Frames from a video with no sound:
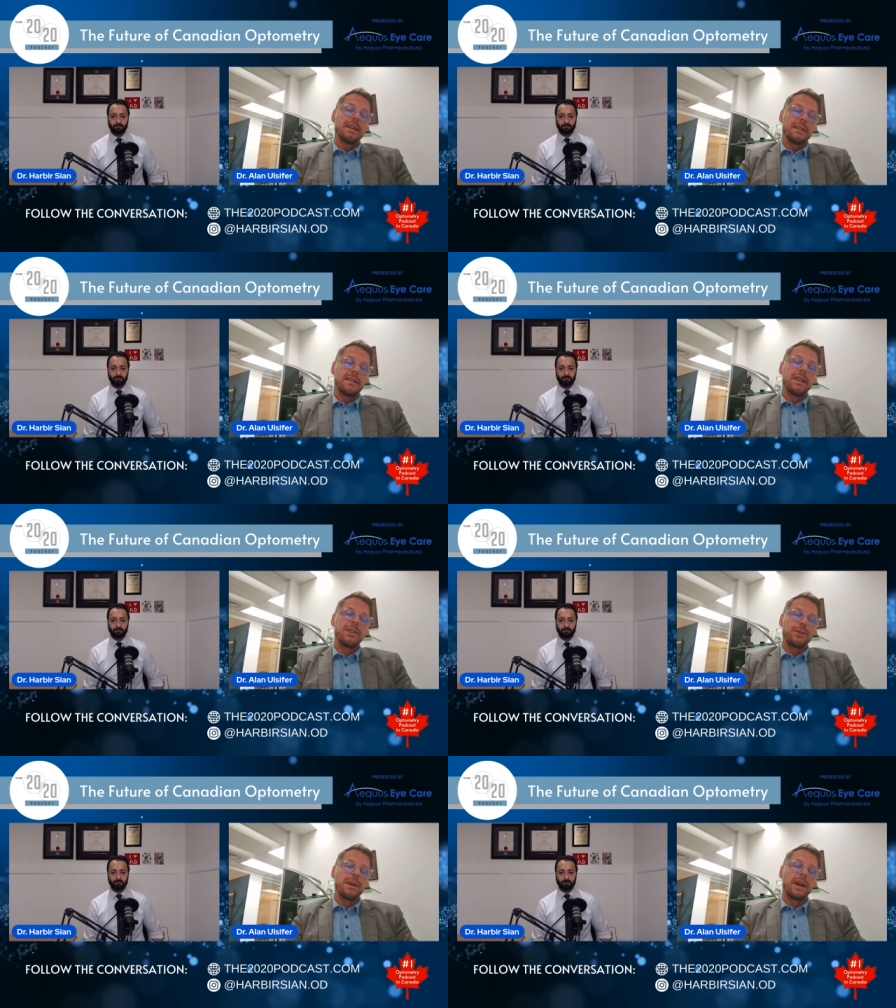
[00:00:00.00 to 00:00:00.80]

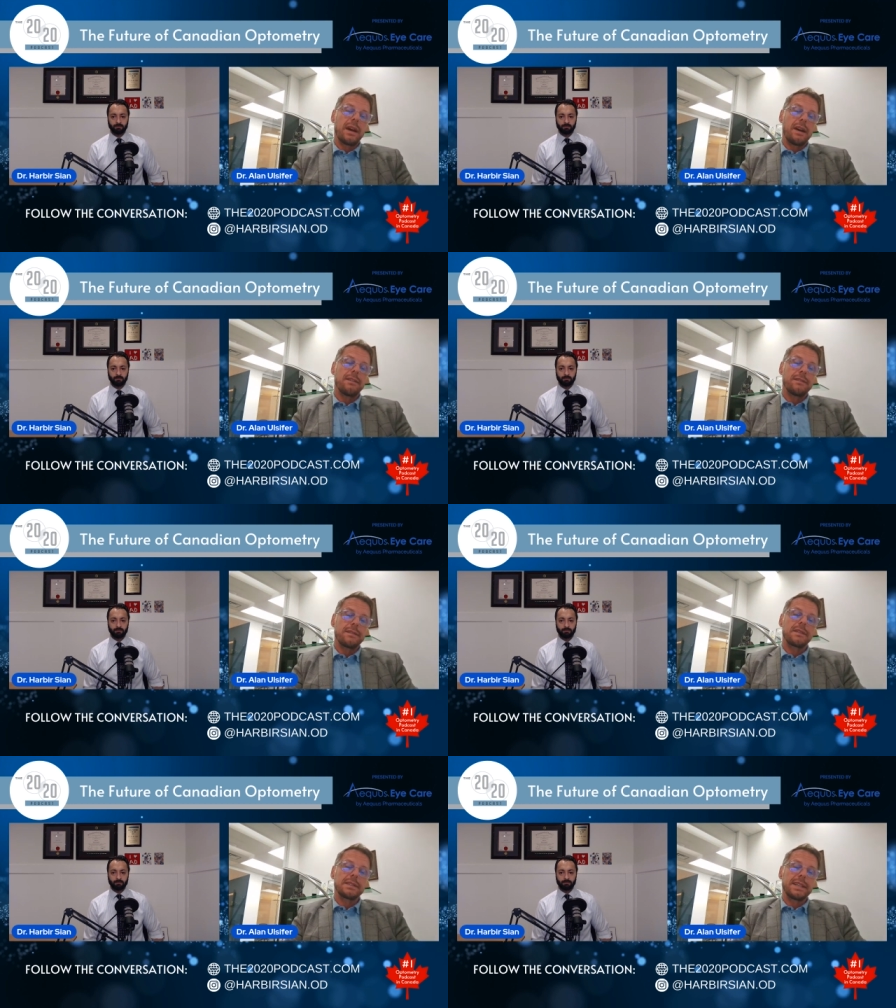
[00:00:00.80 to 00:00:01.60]
then you have,
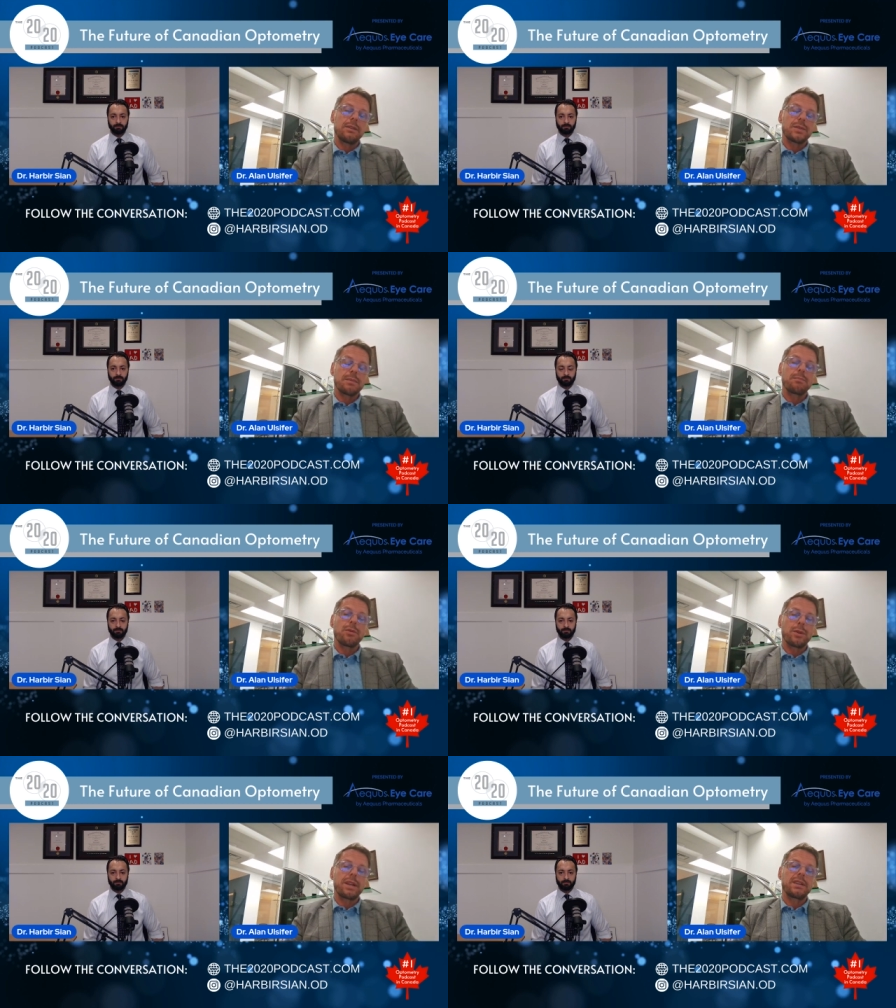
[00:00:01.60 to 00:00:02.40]
some
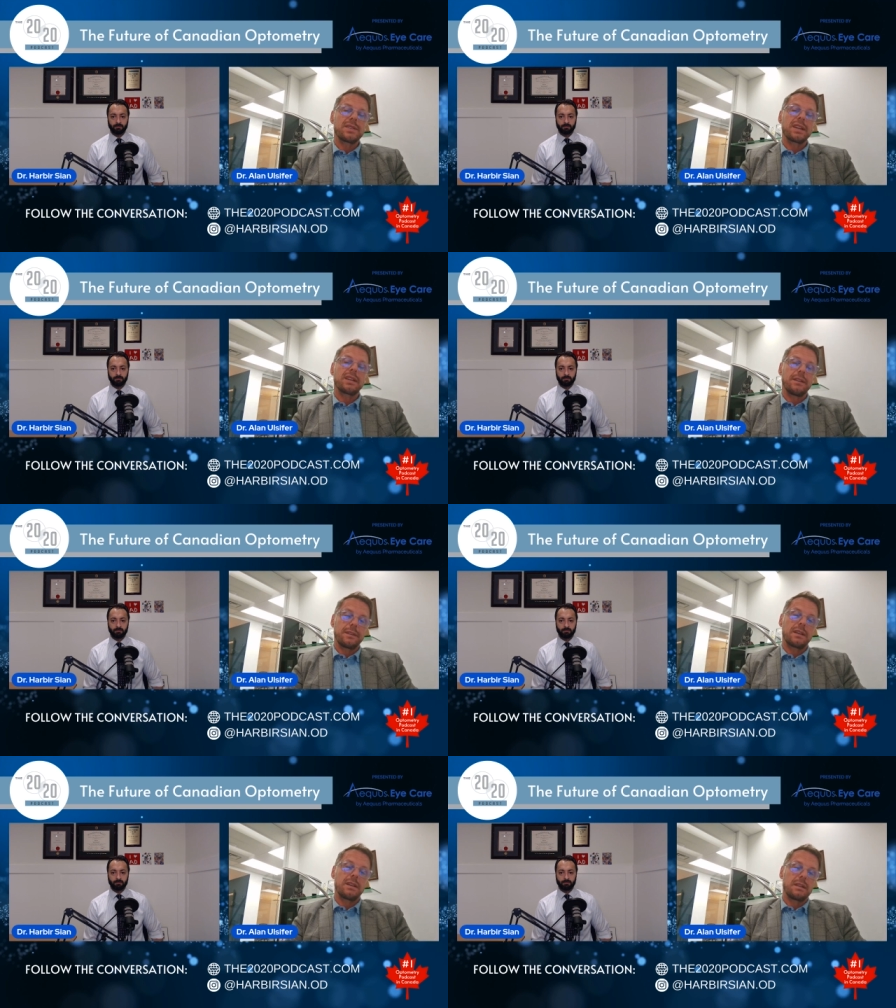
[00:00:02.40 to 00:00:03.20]
pretty
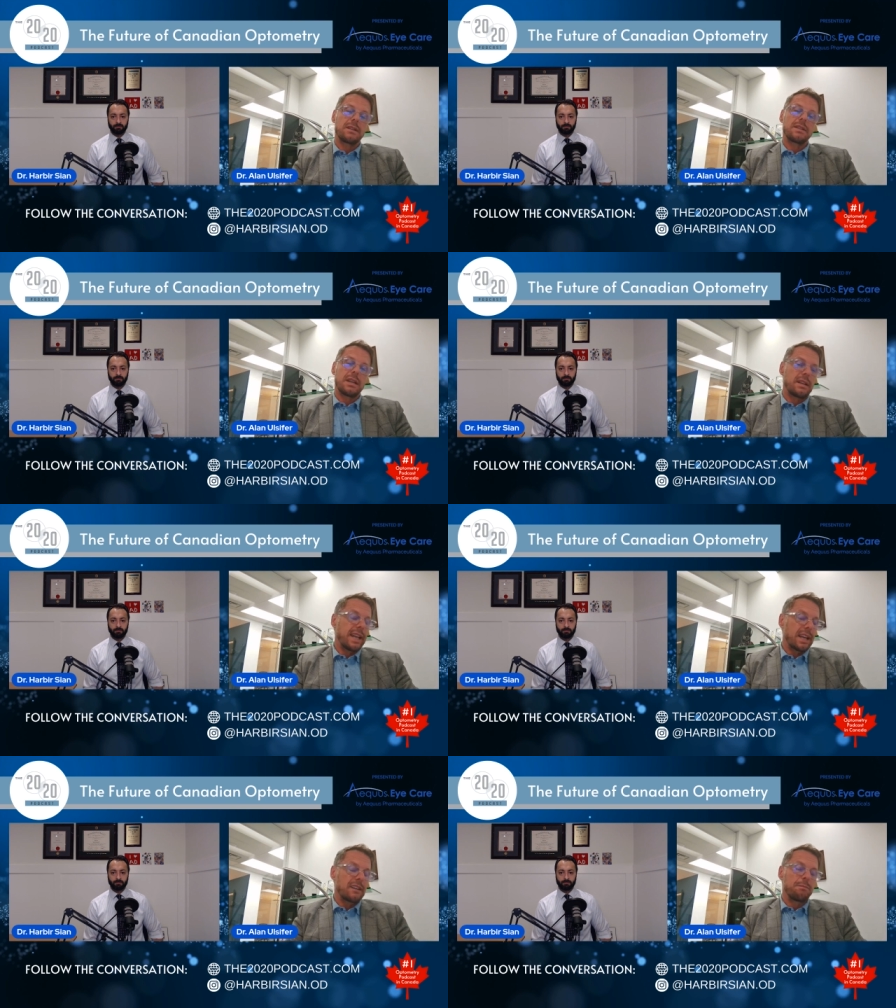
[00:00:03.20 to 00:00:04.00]
significant
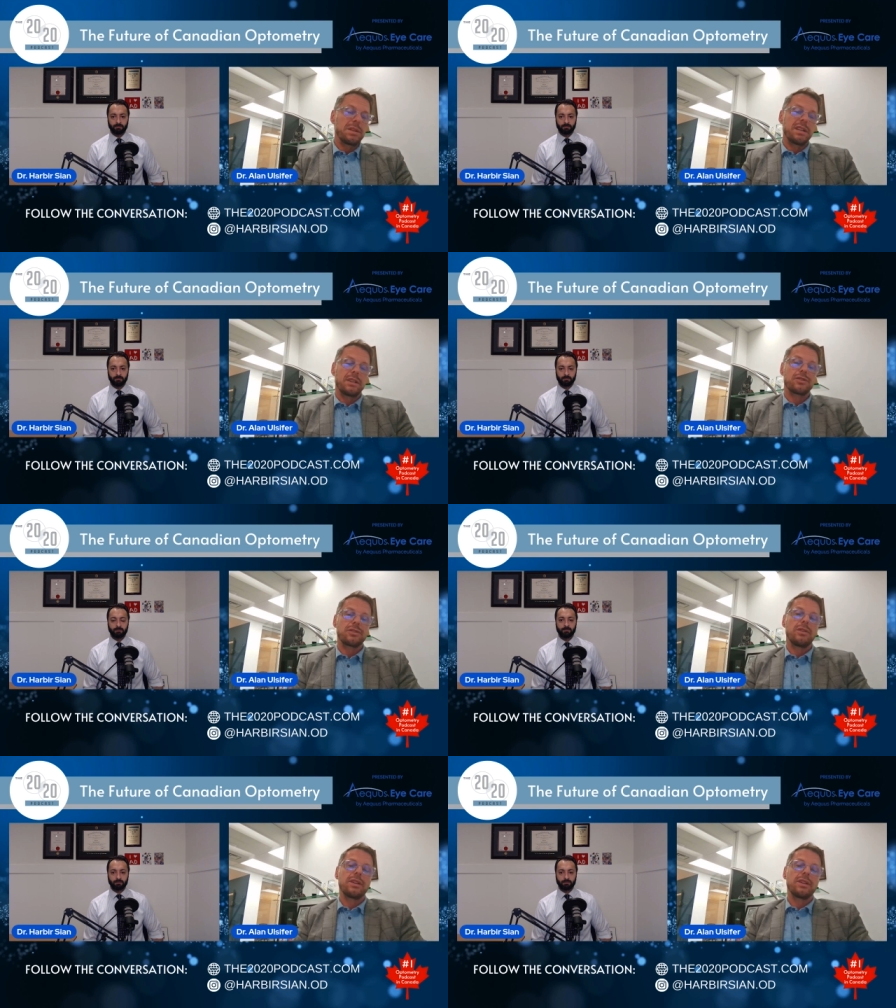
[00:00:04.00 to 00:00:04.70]
negative potential.